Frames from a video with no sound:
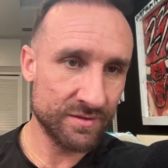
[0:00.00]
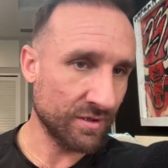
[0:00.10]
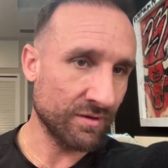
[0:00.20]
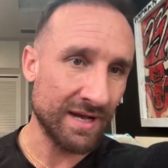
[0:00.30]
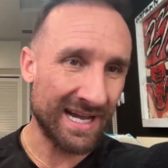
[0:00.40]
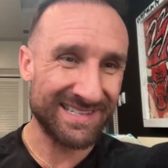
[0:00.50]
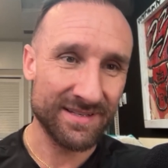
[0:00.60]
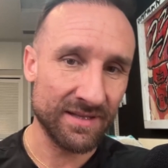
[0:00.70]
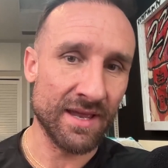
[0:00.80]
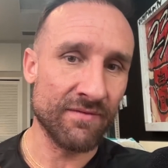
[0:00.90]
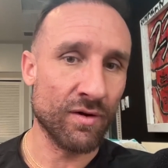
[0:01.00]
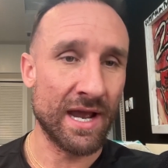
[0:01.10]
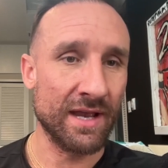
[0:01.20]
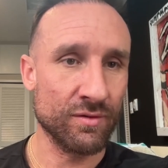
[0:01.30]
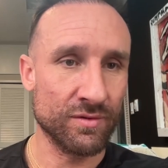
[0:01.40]
So you constantly have
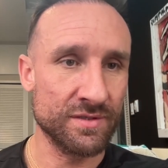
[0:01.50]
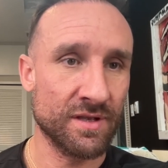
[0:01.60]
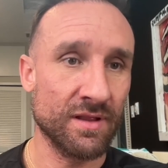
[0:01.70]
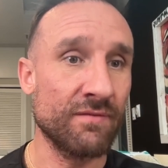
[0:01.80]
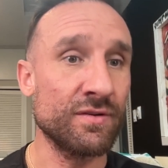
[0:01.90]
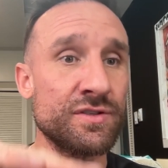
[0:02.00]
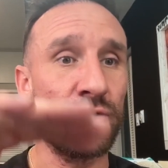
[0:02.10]
high cortisol levels.